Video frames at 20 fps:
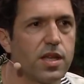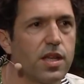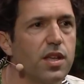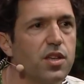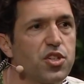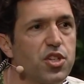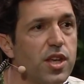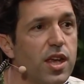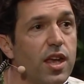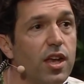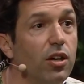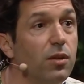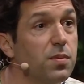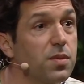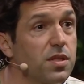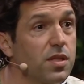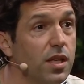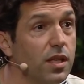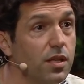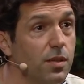and she helps
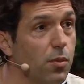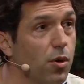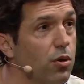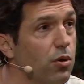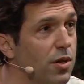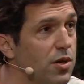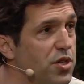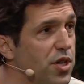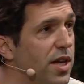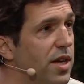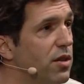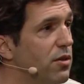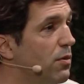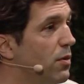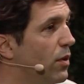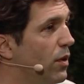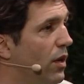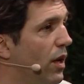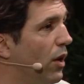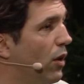set the moral agenda
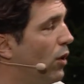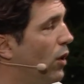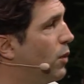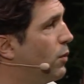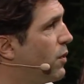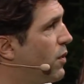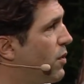along with